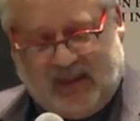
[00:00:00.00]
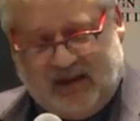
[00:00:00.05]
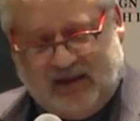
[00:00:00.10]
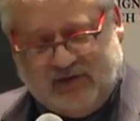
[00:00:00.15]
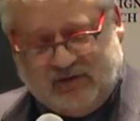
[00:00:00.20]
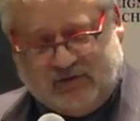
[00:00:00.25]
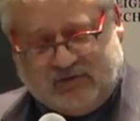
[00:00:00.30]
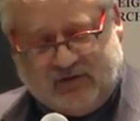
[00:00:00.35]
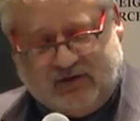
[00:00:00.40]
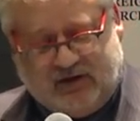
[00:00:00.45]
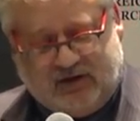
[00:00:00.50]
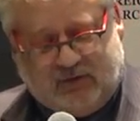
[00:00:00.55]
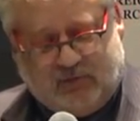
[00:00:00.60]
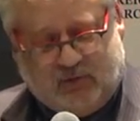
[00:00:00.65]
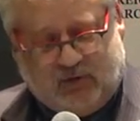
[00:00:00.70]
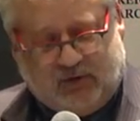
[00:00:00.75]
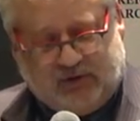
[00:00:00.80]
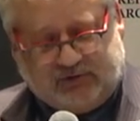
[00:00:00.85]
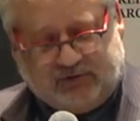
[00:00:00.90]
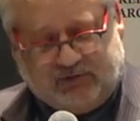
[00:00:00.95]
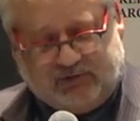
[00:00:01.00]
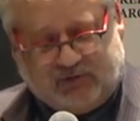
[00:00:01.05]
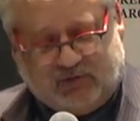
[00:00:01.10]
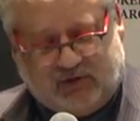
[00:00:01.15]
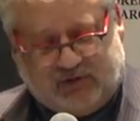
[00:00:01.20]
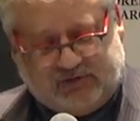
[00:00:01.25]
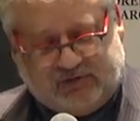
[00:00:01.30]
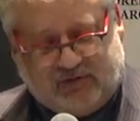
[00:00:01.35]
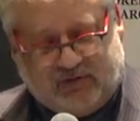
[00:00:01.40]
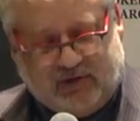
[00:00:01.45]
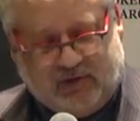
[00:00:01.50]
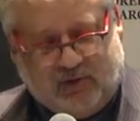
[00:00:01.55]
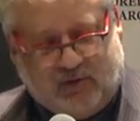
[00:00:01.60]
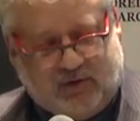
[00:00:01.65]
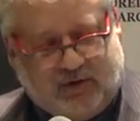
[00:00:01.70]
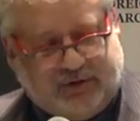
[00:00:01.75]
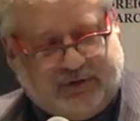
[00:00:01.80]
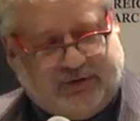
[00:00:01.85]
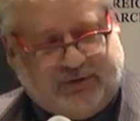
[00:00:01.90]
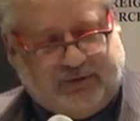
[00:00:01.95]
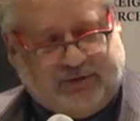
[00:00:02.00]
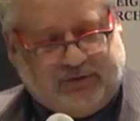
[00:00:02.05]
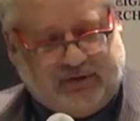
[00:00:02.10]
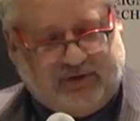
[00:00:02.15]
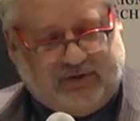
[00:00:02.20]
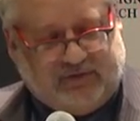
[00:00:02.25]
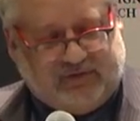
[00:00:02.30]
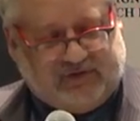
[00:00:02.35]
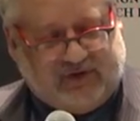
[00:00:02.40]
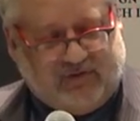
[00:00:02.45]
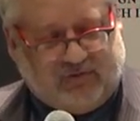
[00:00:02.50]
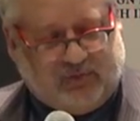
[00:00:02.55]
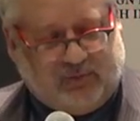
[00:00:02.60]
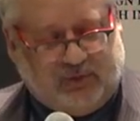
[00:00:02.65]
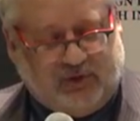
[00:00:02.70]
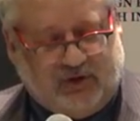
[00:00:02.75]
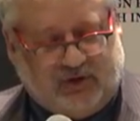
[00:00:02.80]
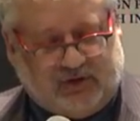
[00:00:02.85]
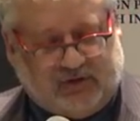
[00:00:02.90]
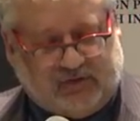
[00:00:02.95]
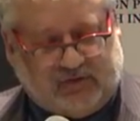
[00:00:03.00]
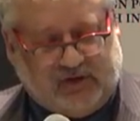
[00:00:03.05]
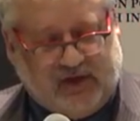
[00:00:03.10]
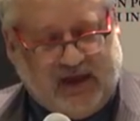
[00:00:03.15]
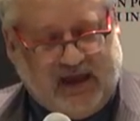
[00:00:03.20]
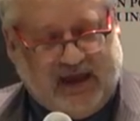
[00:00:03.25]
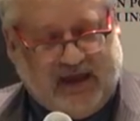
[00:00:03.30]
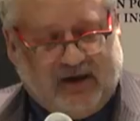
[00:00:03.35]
is also the author of several books.